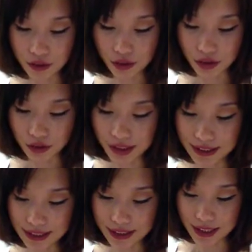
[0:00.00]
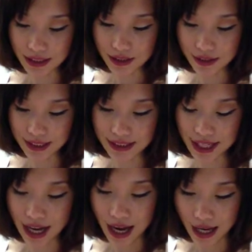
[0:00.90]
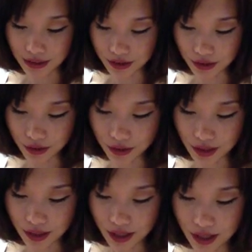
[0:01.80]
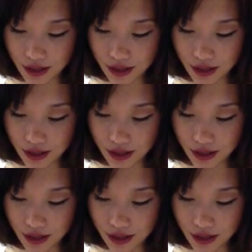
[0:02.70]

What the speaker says: contracted kidneys arteriolar